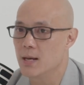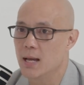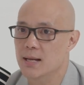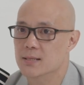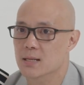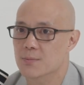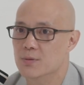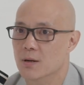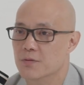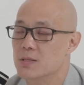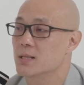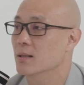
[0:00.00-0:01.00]
in terms
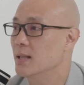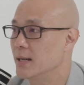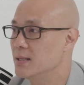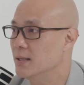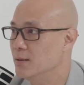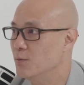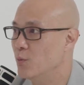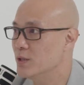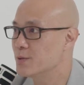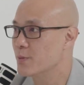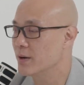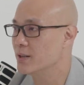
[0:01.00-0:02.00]
of selecting
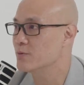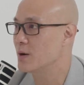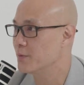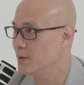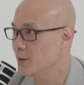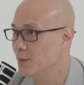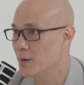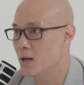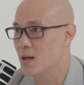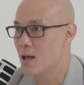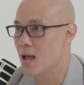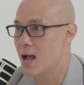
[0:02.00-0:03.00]
which broker is right for you.
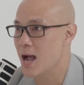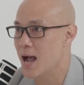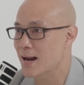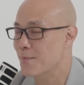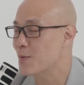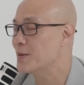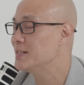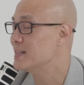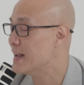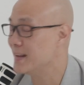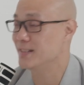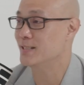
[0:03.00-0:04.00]
And I'm only
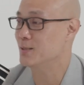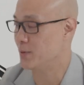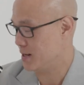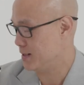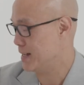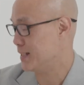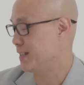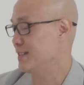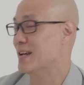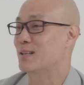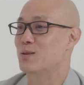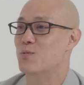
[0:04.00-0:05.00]
saying this is because that's
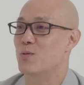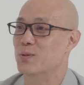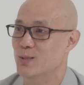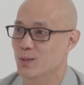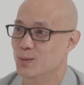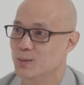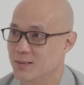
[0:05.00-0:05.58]
exactly what we do.